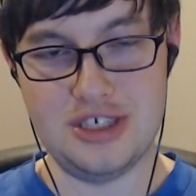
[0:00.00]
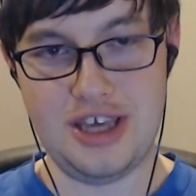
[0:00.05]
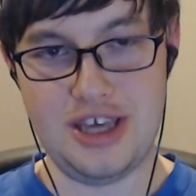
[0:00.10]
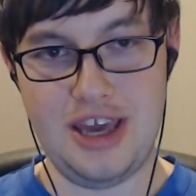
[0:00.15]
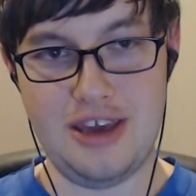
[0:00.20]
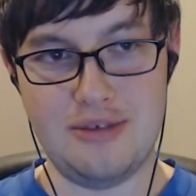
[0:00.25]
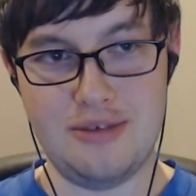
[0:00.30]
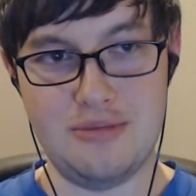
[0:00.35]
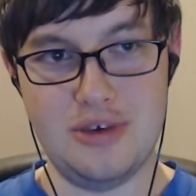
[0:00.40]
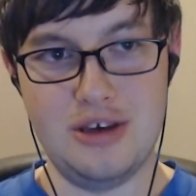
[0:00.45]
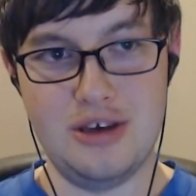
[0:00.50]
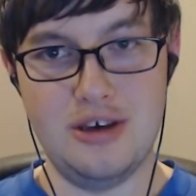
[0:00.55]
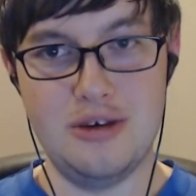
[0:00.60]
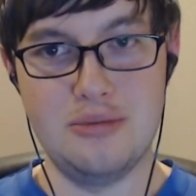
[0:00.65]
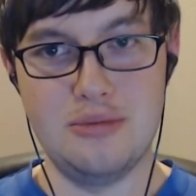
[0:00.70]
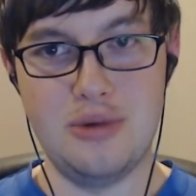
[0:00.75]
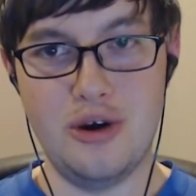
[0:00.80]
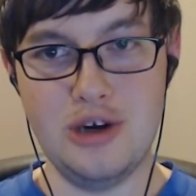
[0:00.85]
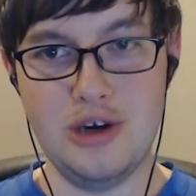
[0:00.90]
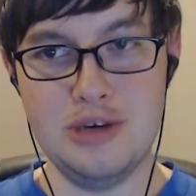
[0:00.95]
game.
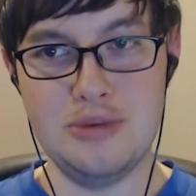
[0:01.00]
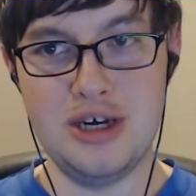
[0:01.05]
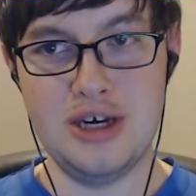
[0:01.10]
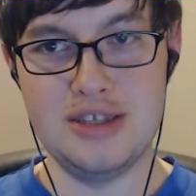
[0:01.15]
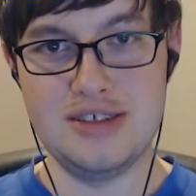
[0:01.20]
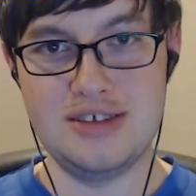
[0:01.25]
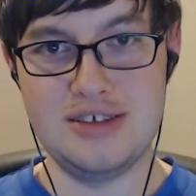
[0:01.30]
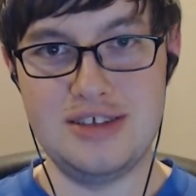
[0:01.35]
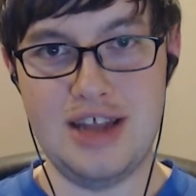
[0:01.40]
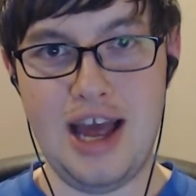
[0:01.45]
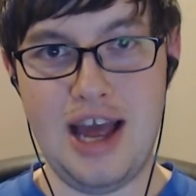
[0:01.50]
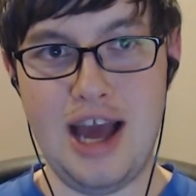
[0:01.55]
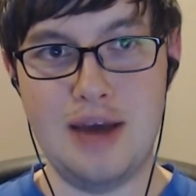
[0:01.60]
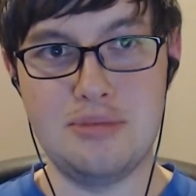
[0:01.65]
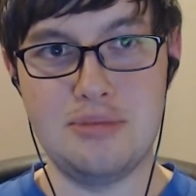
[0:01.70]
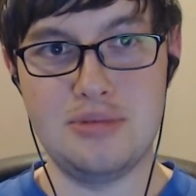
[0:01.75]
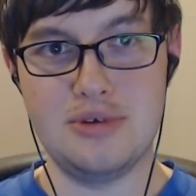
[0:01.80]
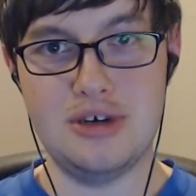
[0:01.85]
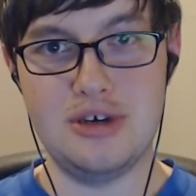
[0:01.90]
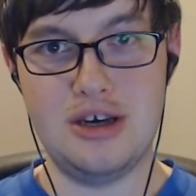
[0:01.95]
Pokemon
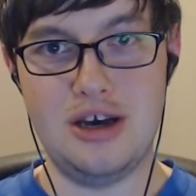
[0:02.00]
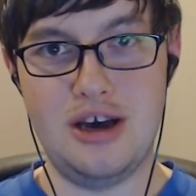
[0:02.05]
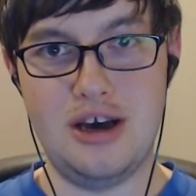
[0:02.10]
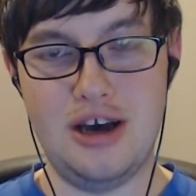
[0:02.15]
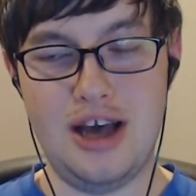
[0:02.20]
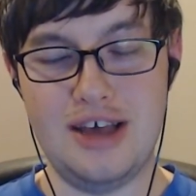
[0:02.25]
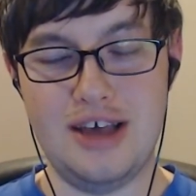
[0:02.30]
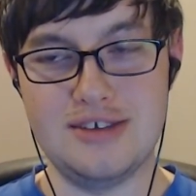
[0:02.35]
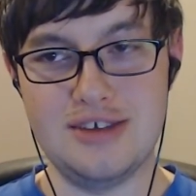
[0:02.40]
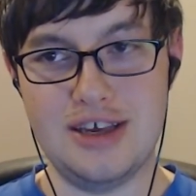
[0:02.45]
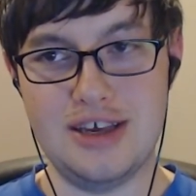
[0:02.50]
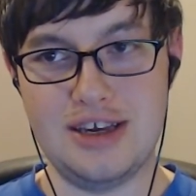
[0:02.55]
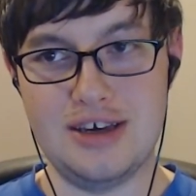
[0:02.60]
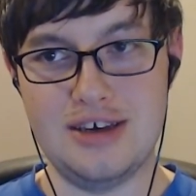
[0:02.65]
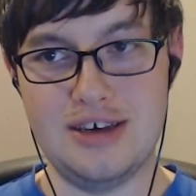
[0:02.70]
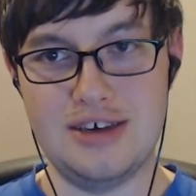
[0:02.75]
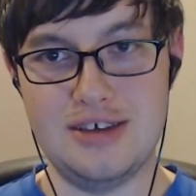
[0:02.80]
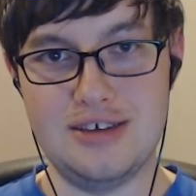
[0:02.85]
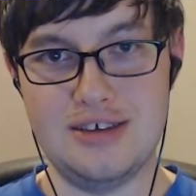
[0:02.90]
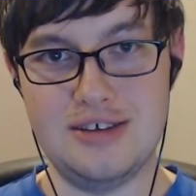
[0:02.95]
Snap has like
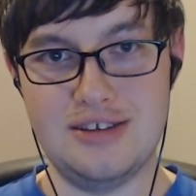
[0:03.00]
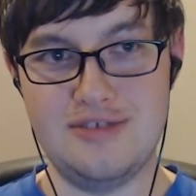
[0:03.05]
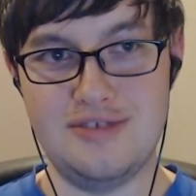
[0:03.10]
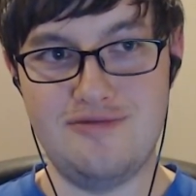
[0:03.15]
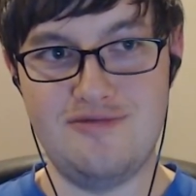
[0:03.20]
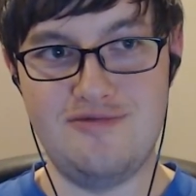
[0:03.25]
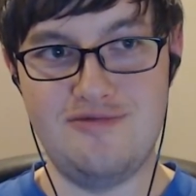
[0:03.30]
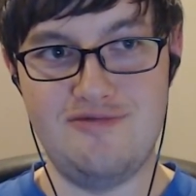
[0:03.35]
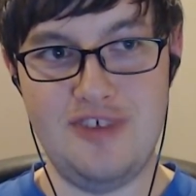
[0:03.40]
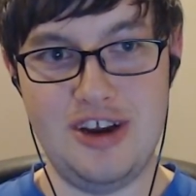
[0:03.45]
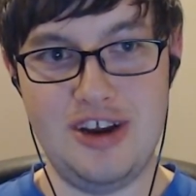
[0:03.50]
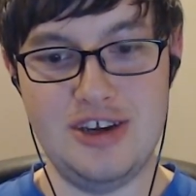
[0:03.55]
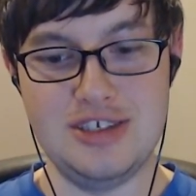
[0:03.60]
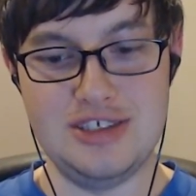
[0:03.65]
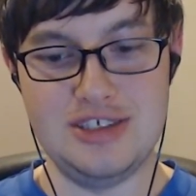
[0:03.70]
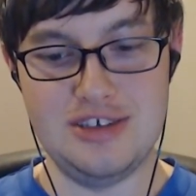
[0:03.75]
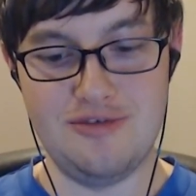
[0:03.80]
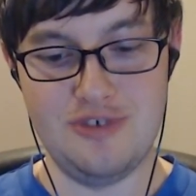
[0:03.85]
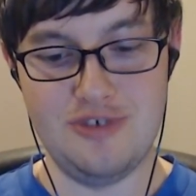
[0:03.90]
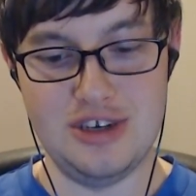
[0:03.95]
a very
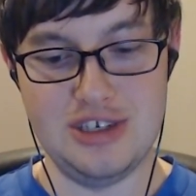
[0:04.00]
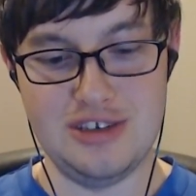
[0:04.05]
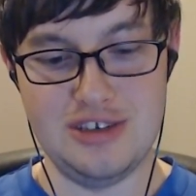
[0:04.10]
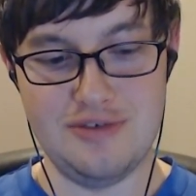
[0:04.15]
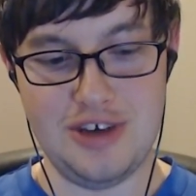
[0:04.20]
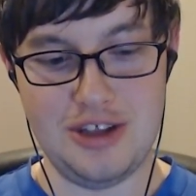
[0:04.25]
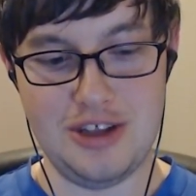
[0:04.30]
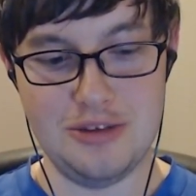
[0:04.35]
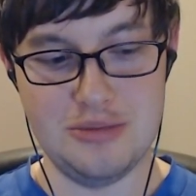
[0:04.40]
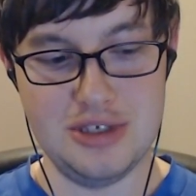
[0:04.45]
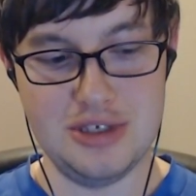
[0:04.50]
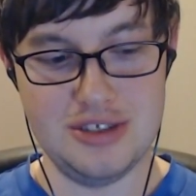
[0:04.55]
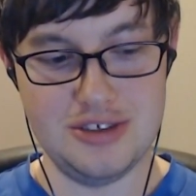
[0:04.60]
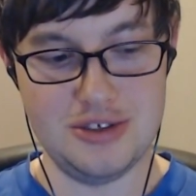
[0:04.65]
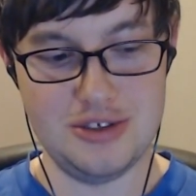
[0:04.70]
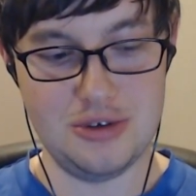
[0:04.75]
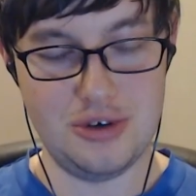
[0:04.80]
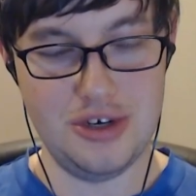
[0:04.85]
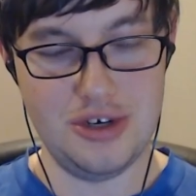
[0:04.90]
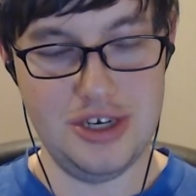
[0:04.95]
different development
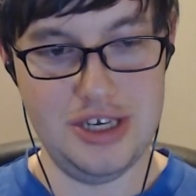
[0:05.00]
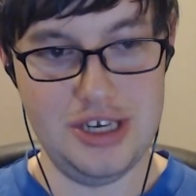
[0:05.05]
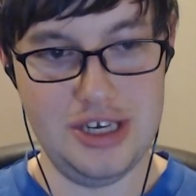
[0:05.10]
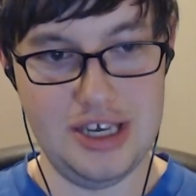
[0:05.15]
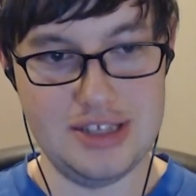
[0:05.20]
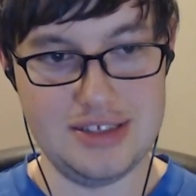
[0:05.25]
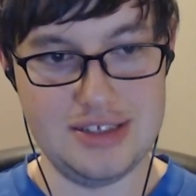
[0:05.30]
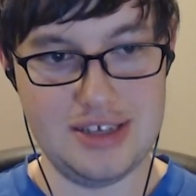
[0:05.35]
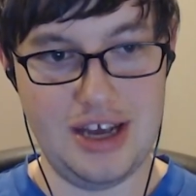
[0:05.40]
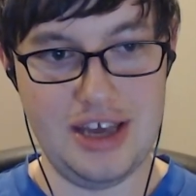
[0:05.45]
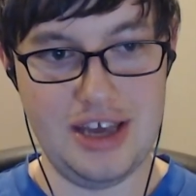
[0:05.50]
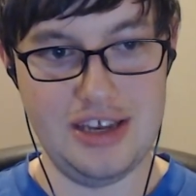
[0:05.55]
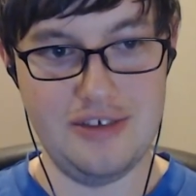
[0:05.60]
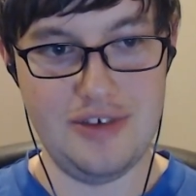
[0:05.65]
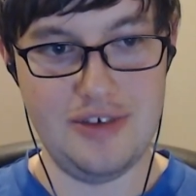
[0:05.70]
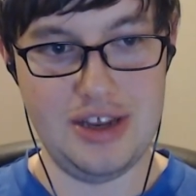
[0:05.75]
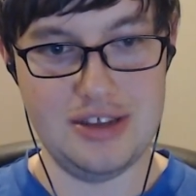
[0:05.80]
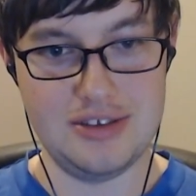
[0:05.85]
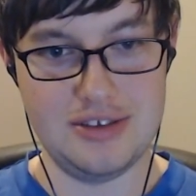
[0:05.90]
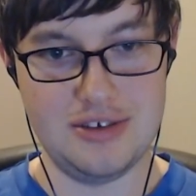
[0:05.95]
story. It's kind of
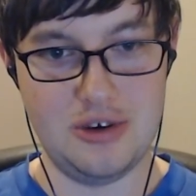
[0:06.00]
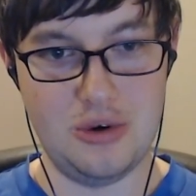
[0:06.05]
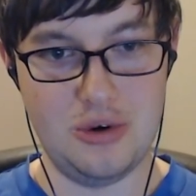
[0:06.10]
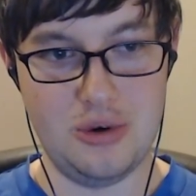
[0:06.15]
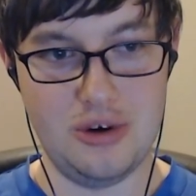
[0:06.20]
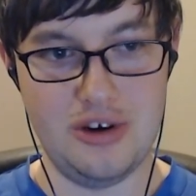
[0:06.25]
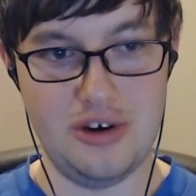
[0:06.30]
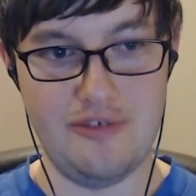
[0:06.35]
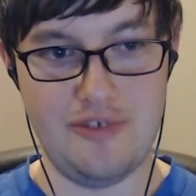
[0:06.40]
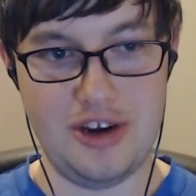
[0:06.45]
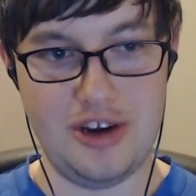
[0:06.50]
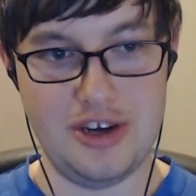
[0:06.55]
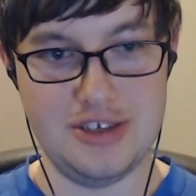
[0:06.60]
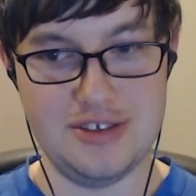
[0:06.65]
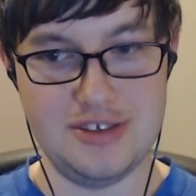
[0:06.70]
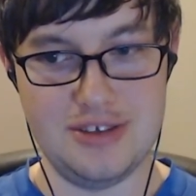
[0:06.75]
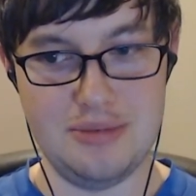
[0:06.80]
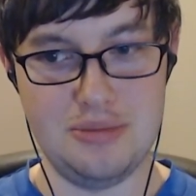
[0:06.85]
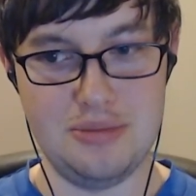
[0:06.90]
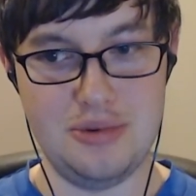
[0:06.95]
at its core a very
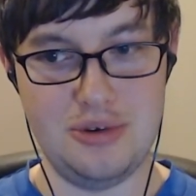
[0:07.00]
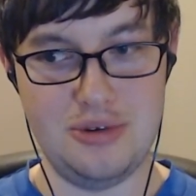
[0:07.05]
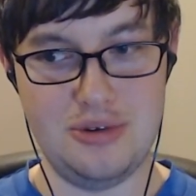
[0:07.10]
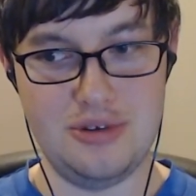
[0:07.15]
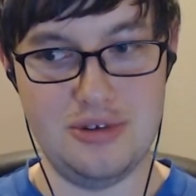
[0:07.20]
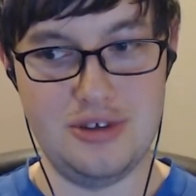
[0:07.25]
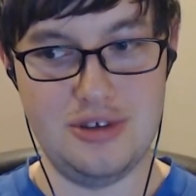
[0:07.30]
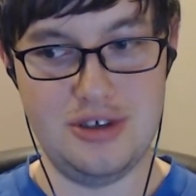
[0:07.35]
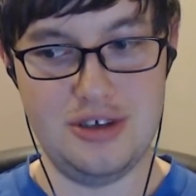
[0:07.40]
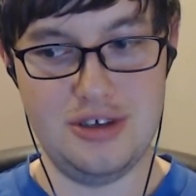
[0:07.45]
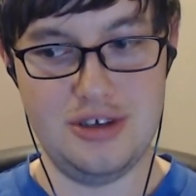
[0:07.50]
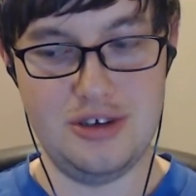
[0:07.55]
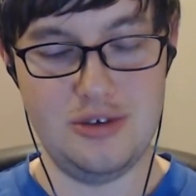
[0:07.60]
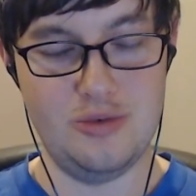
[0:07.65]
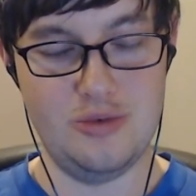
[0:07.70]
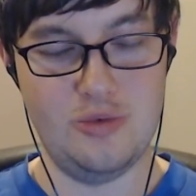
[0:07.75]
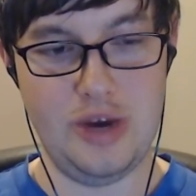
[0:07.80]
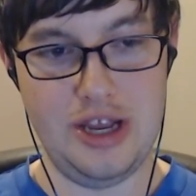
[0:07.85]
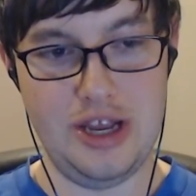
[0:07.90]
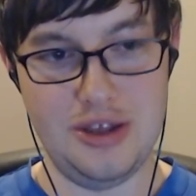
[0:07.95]
simple
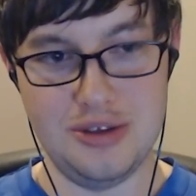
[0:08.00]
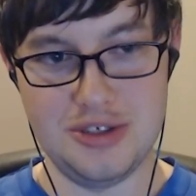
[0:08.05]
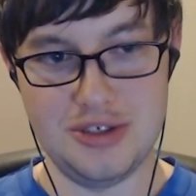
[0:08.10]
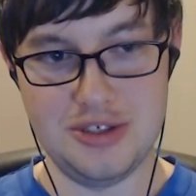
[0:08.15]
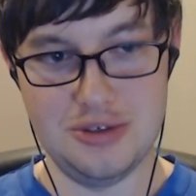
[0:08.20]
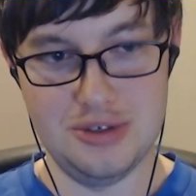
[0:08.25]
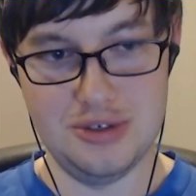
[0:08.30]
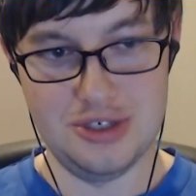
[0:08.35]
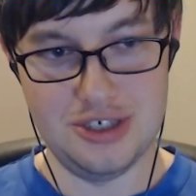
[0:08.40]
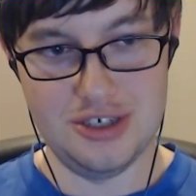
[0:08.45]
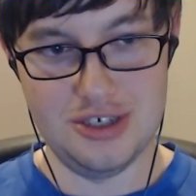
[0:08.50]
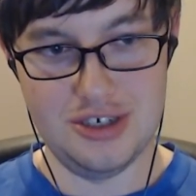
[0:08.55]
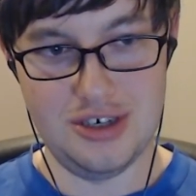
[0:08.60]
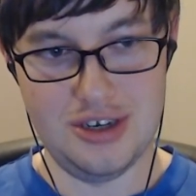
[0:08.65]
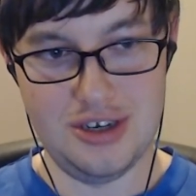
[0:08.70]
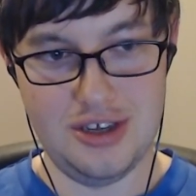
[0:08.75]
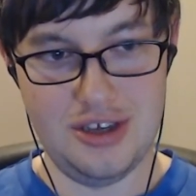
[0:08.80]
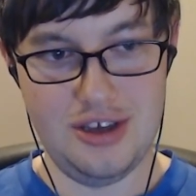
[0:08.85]
rail shooter.